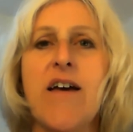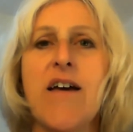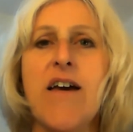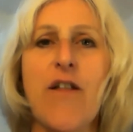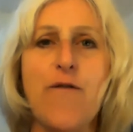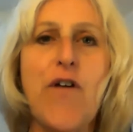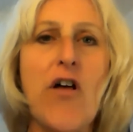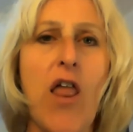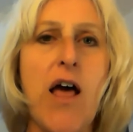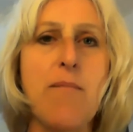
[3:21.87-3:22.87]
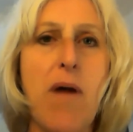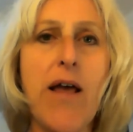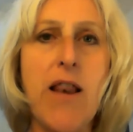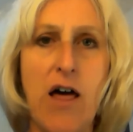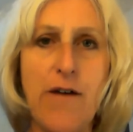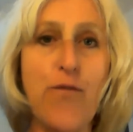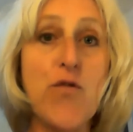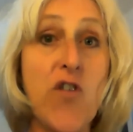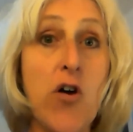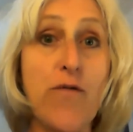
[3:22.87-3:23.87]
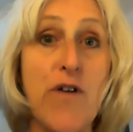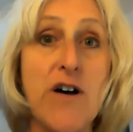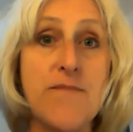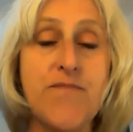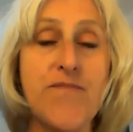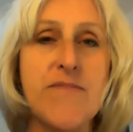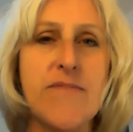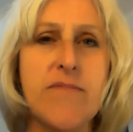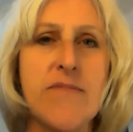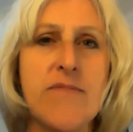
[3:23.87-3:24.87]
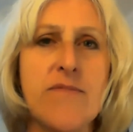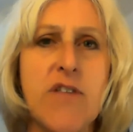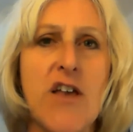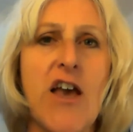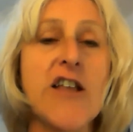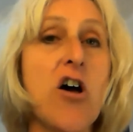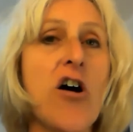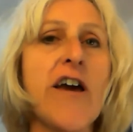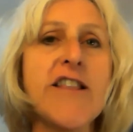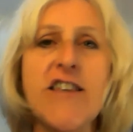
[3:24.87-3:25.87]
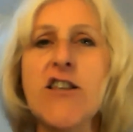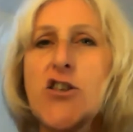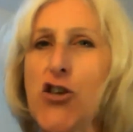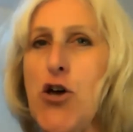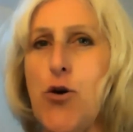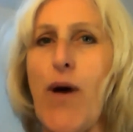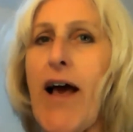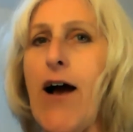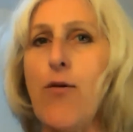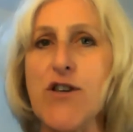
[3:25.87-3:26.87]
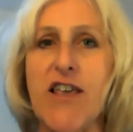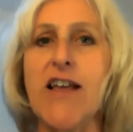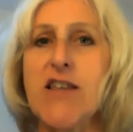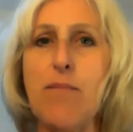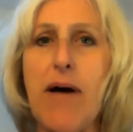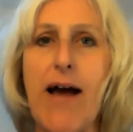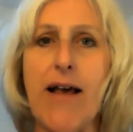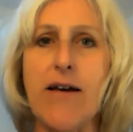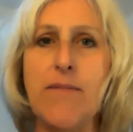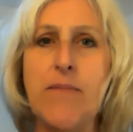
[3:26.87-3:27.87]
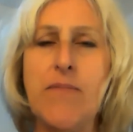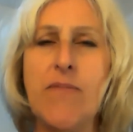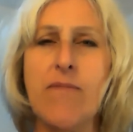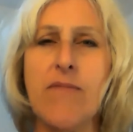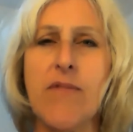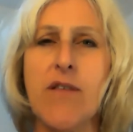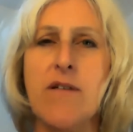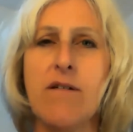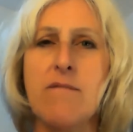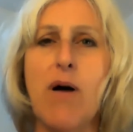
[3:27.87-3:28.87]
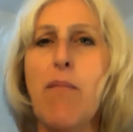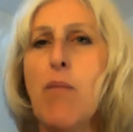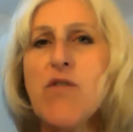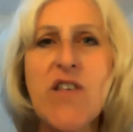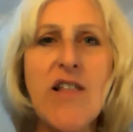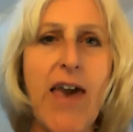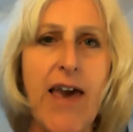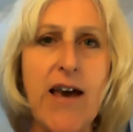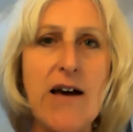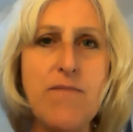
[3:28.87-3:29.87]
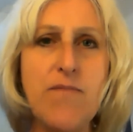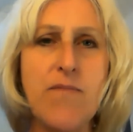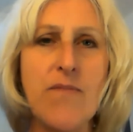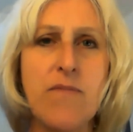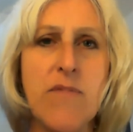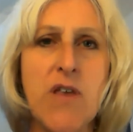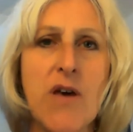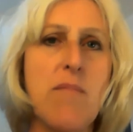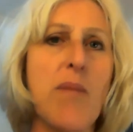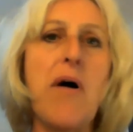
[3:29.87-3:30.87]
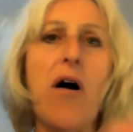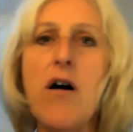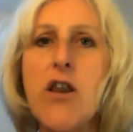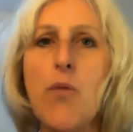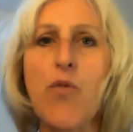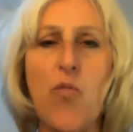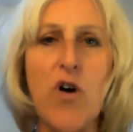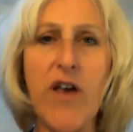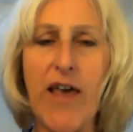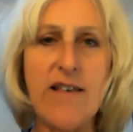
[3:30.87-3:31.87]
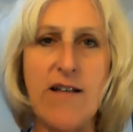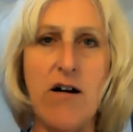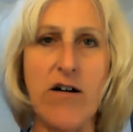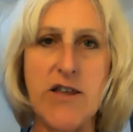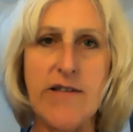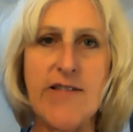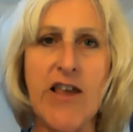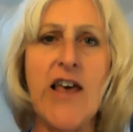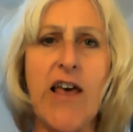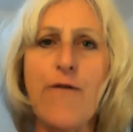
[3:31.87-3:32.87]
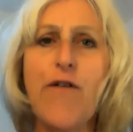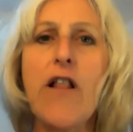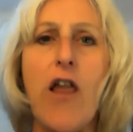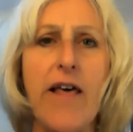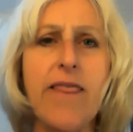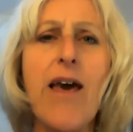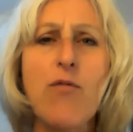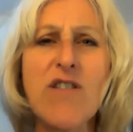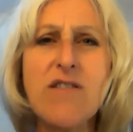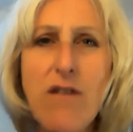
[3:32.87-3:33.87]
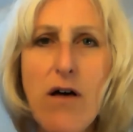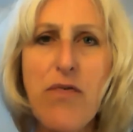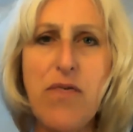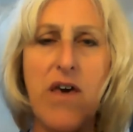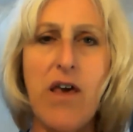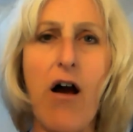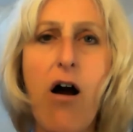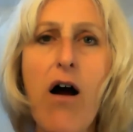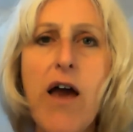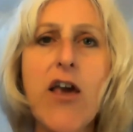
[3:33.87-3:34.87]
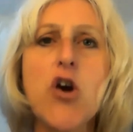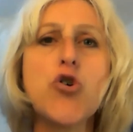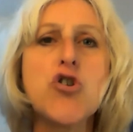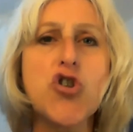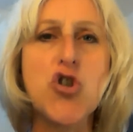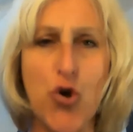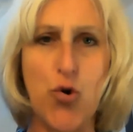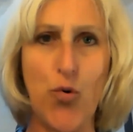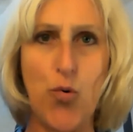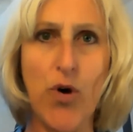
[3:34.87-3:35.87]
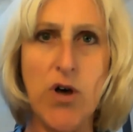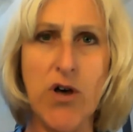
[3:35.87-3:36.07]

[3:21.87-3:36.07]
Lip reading: It felt like my life was over, and I didn't know how to get it back. My mum was in care. My partner was working his hardest. It felt like there was nothing I could do